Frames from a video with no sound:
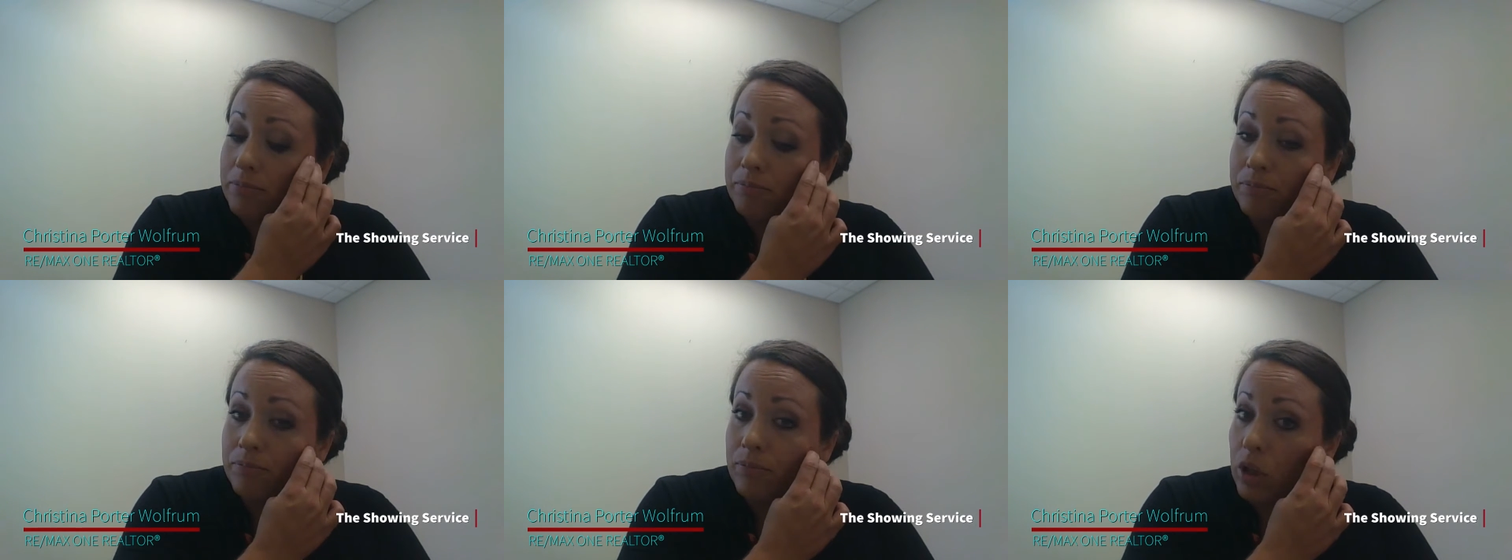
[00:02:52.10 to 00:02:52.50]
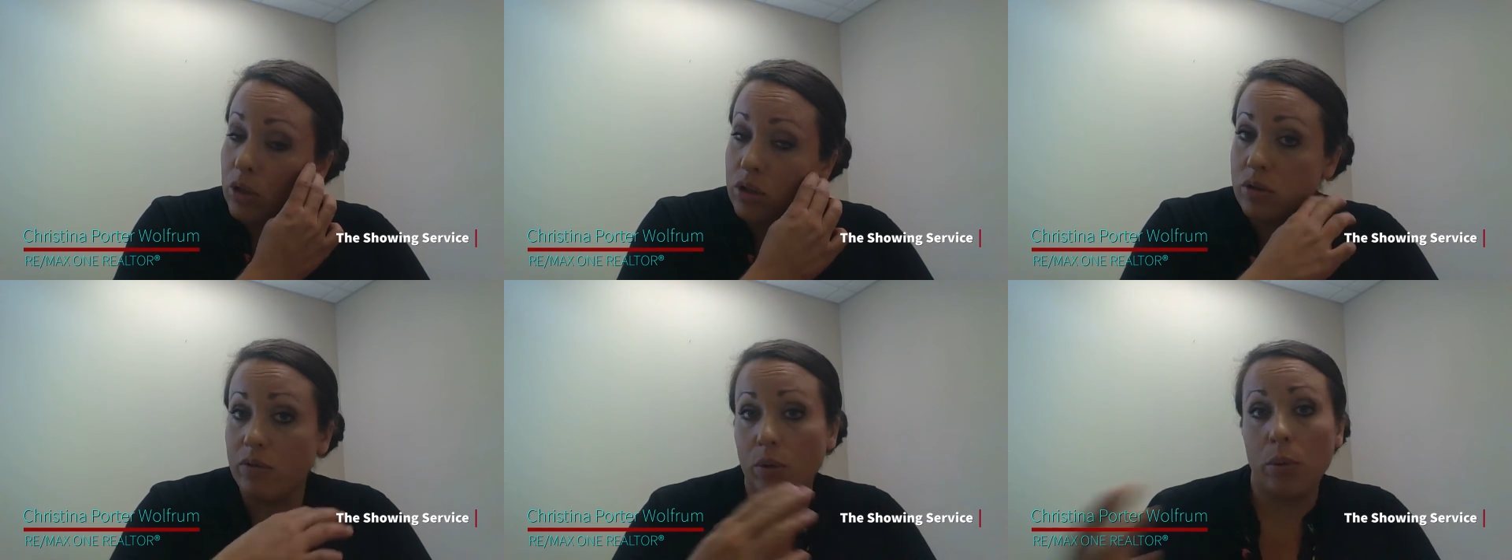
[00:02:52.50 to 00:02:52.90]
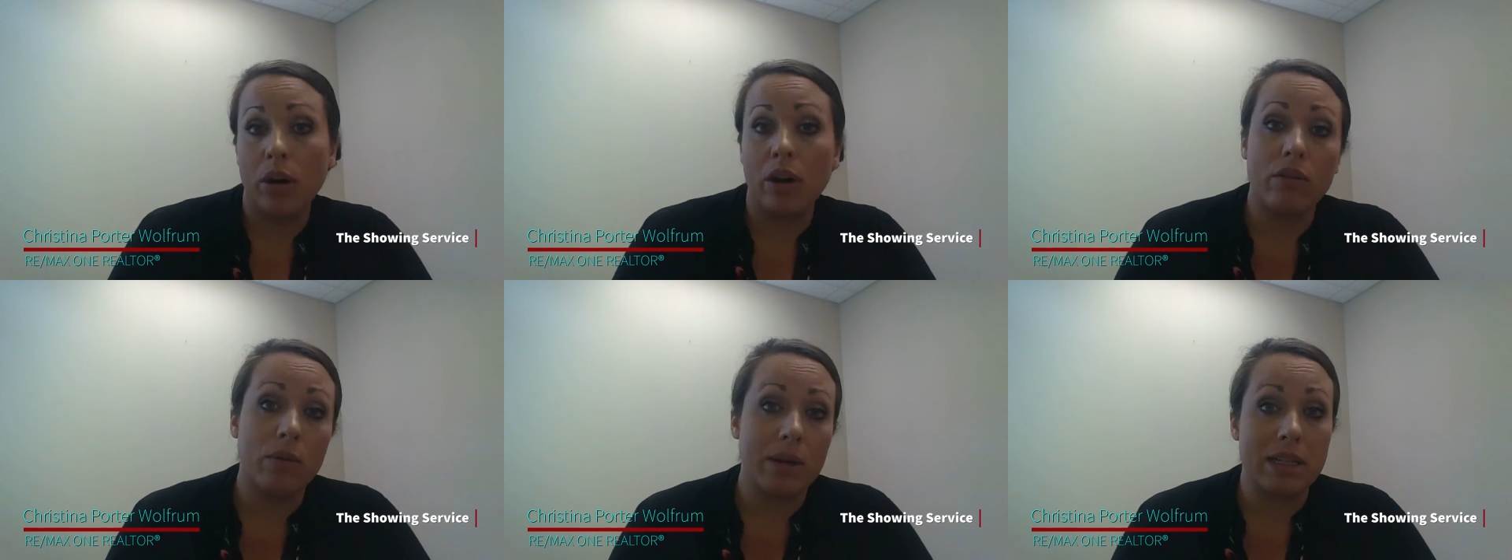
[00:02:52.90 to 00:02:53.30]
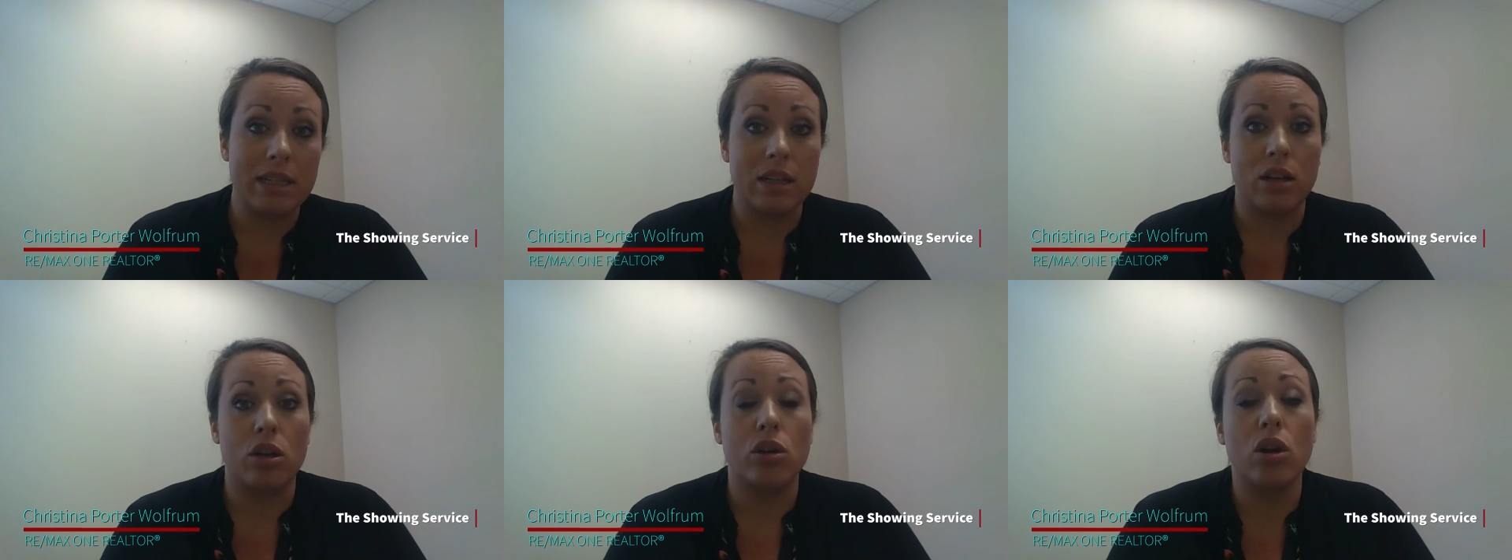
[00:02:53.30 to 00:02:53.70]
just for whatever
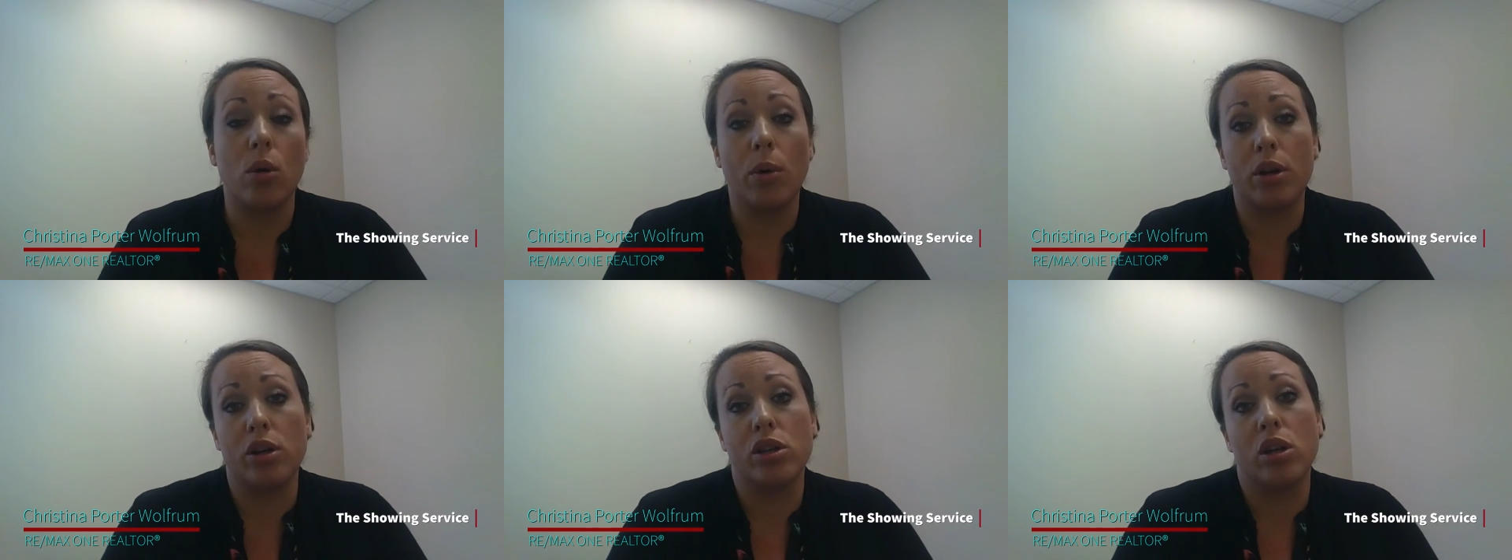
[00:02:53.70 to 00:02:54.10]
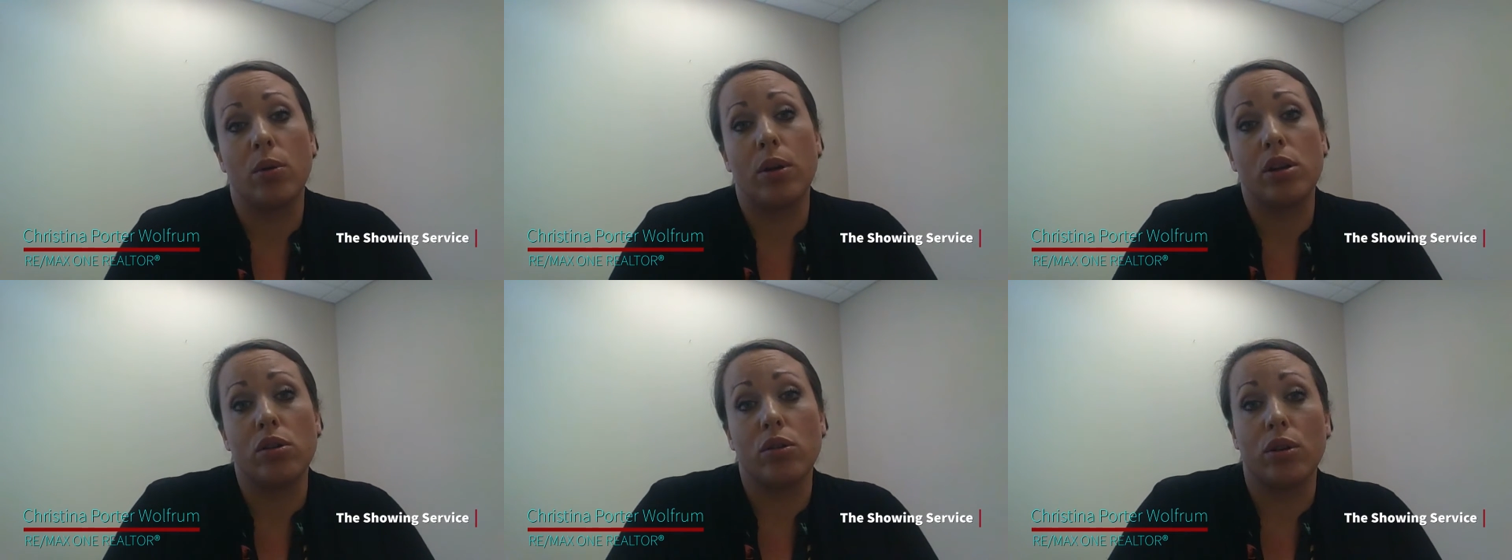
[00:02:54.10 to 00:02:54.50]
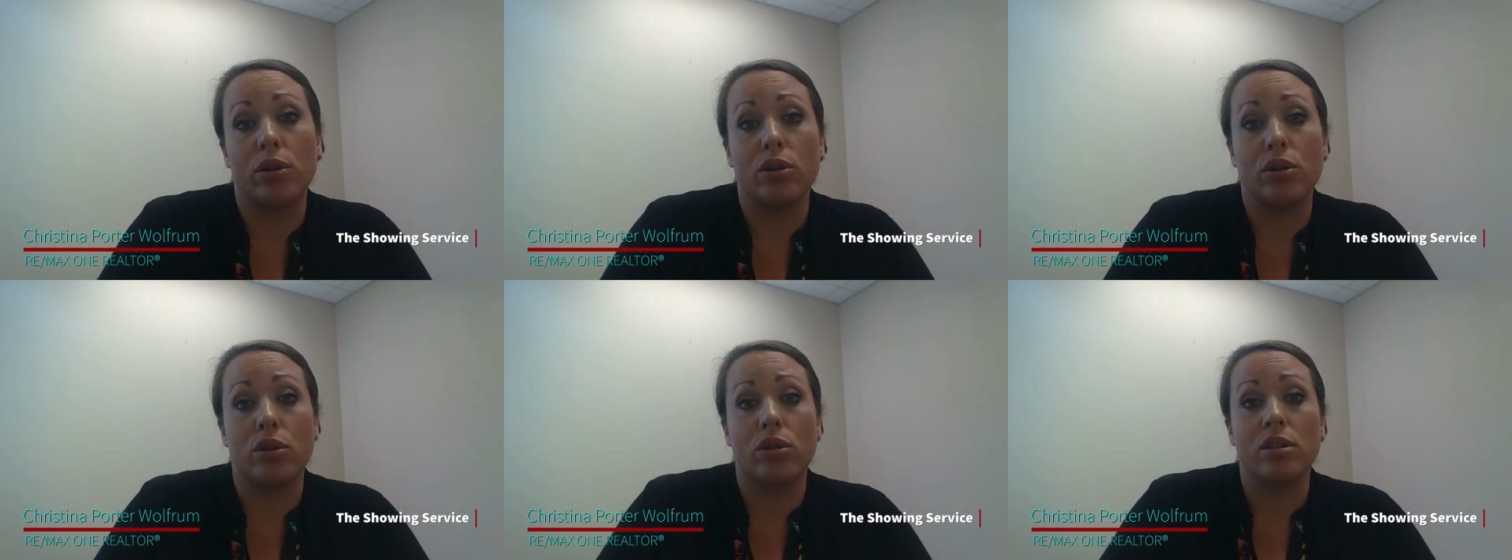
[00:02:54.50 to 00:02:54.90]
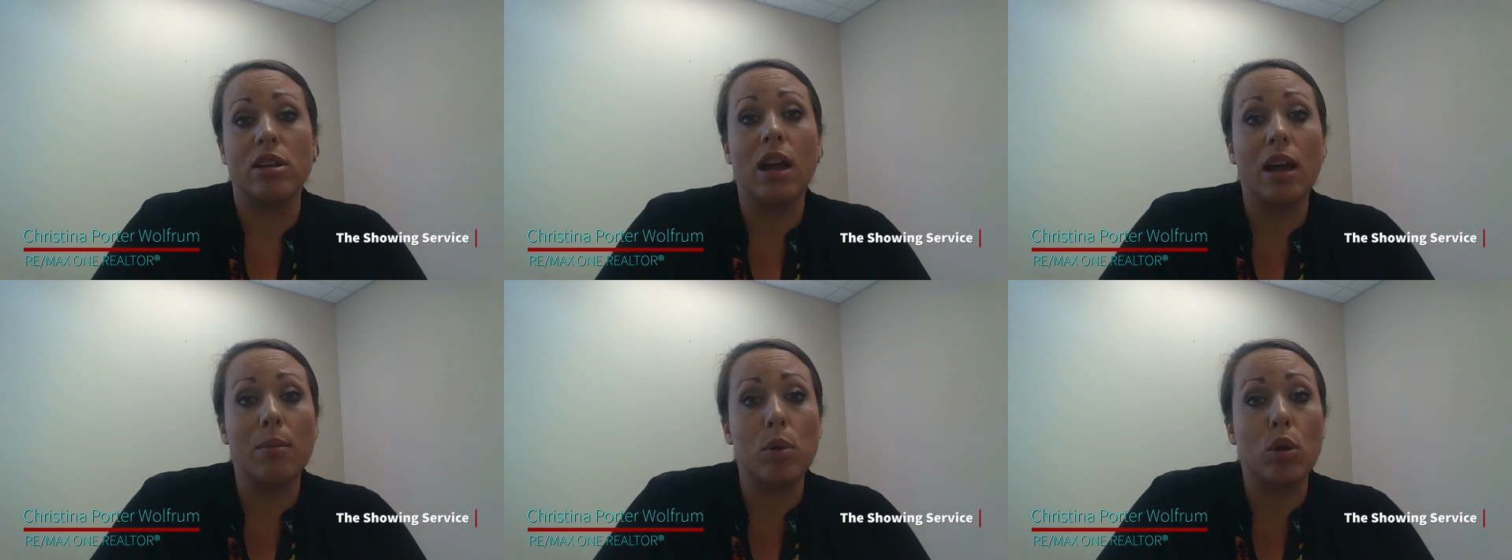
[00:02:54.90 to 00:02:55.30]
reason, you don't want a showing during a certain time,